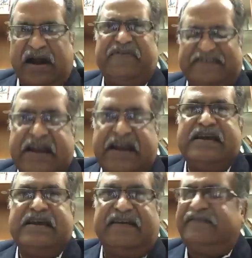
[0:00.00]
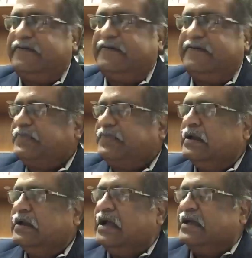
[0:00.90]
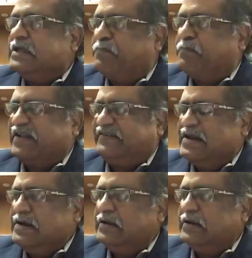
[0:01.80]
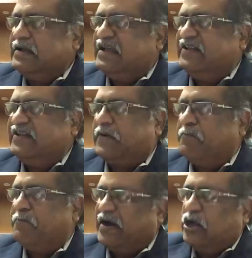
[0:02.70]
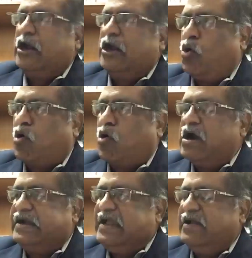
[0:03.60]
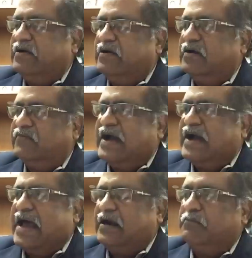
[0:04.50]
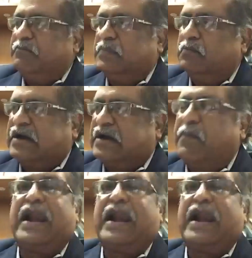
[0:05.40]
intelligence, the person is from particular locality where criminal